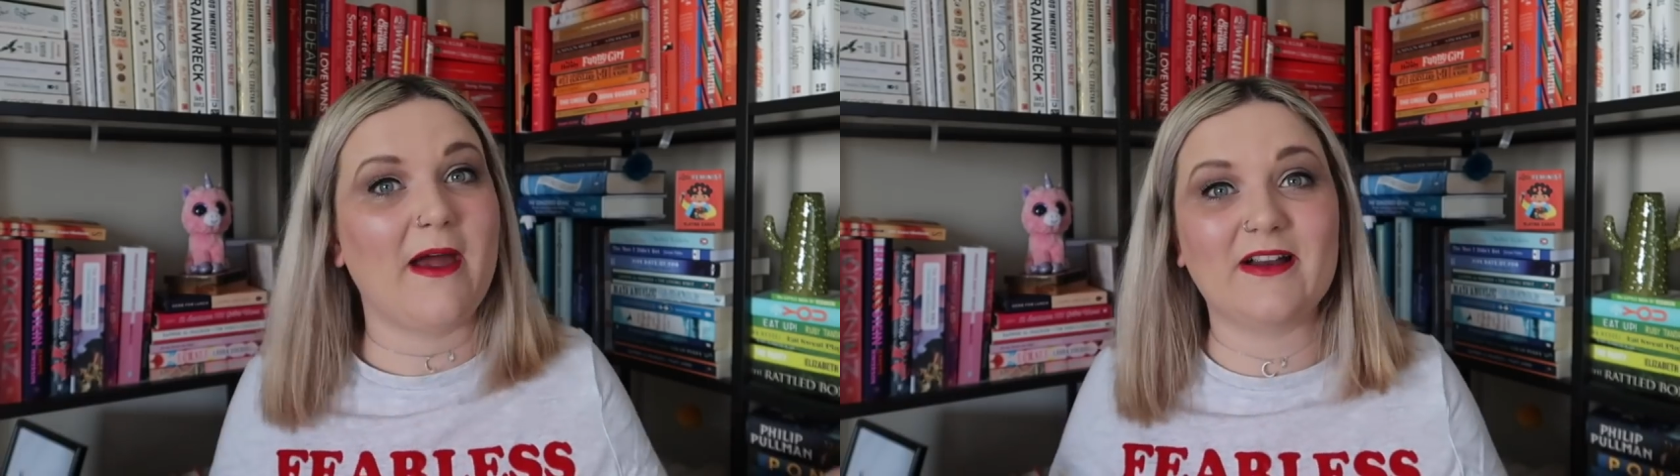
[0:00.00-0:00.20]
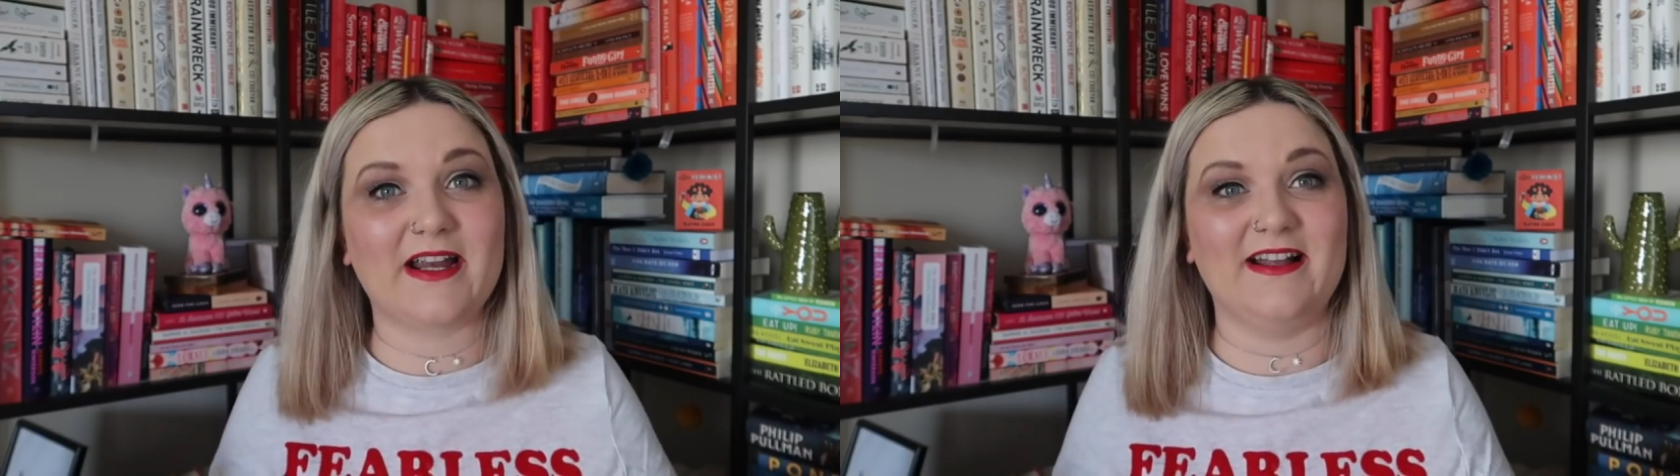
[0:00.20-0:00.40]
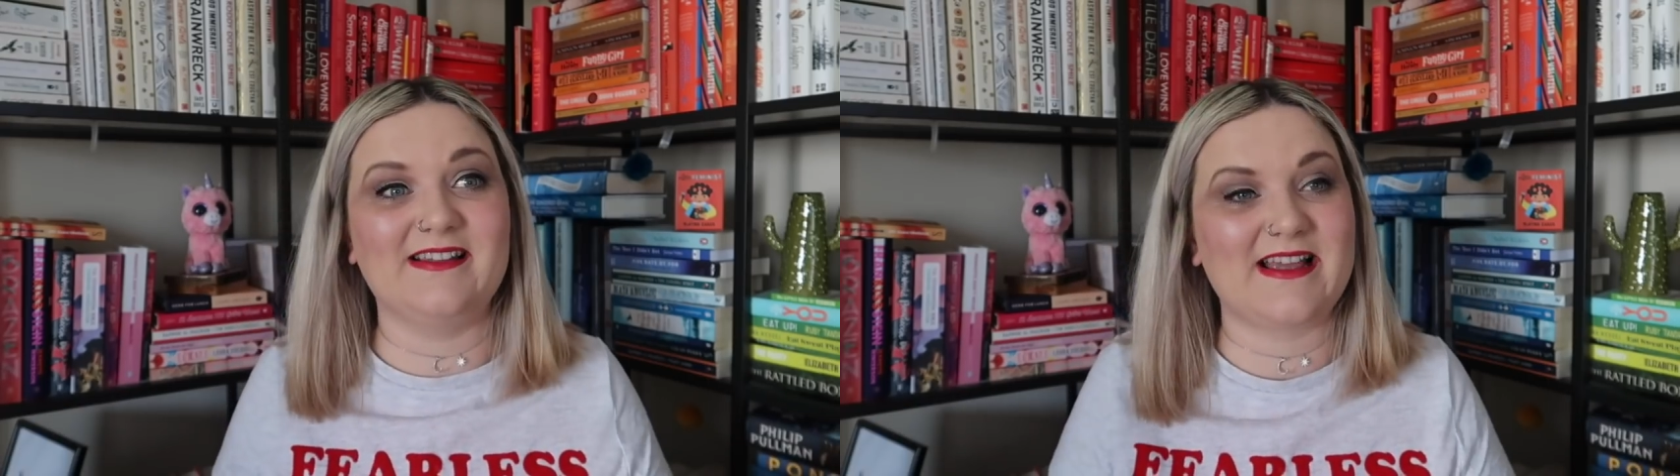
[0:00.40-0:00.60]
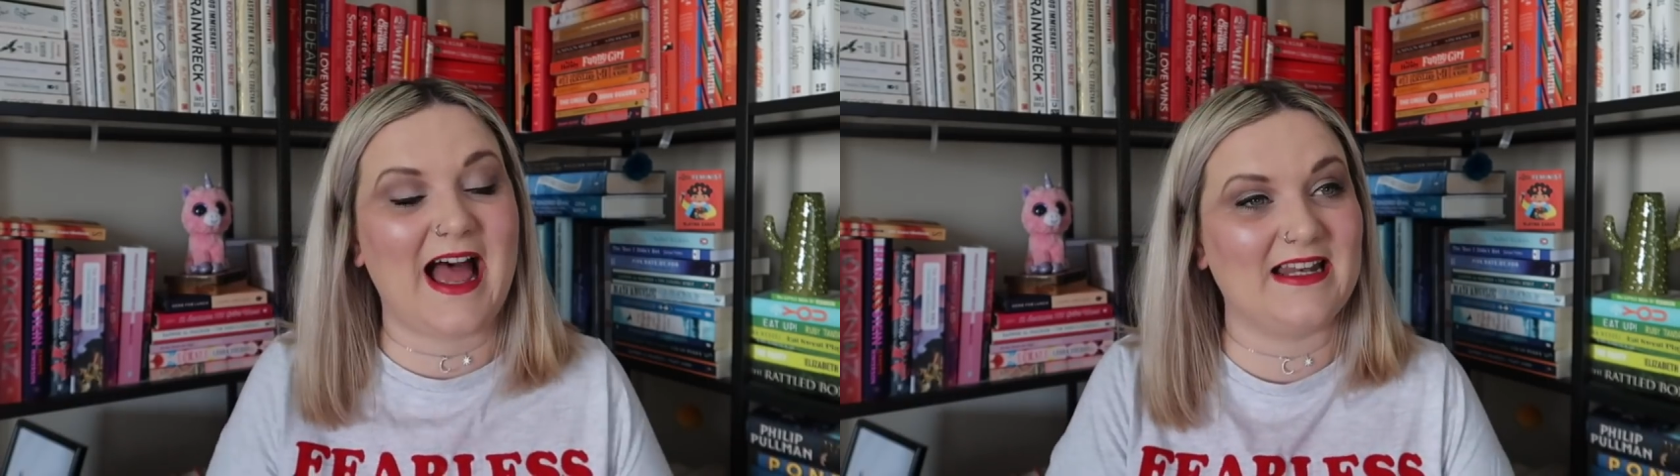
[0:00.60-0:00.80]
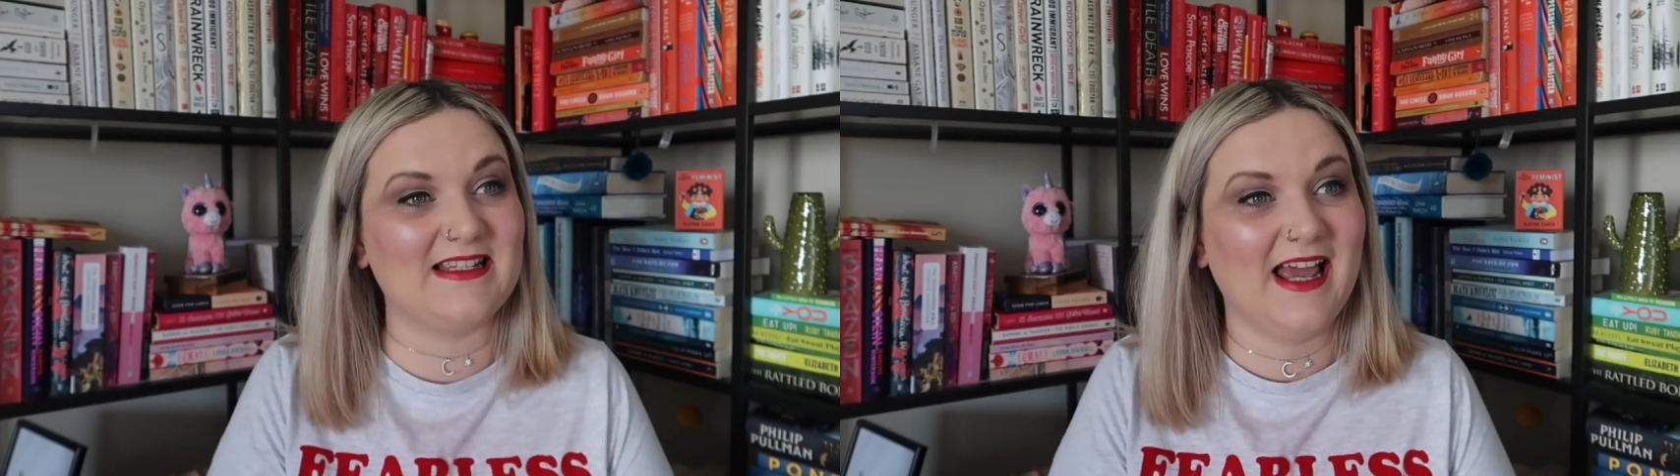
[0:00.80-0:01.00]
Americans
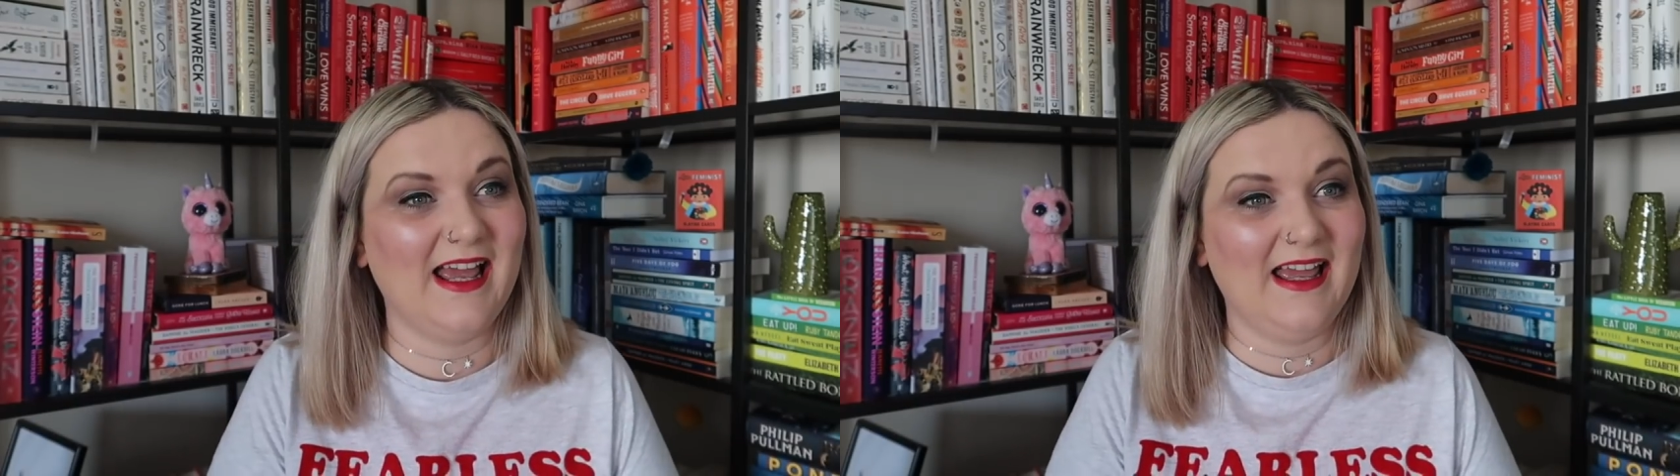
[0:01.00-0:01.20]
and